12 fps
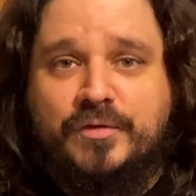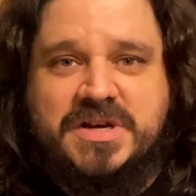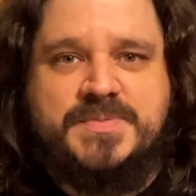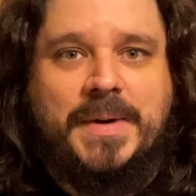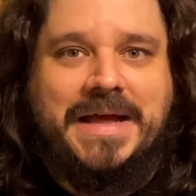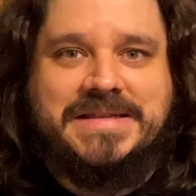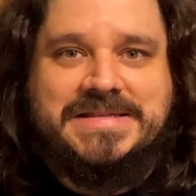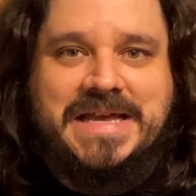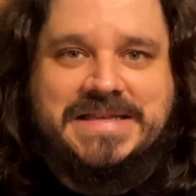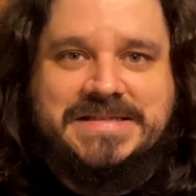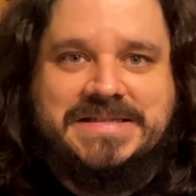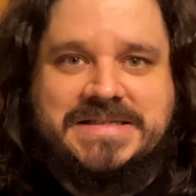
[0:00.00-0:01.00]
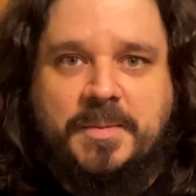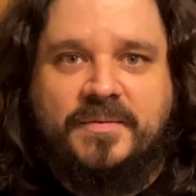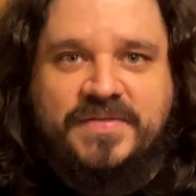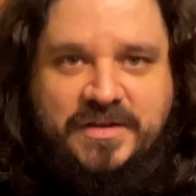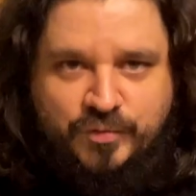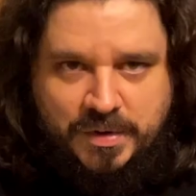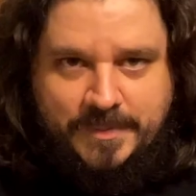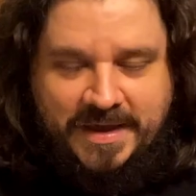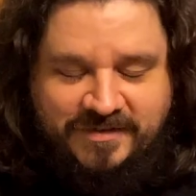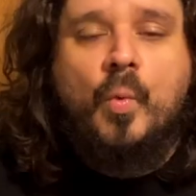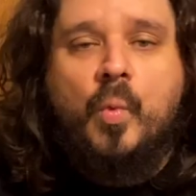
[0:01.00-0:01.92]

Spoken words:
response as some of these remakes.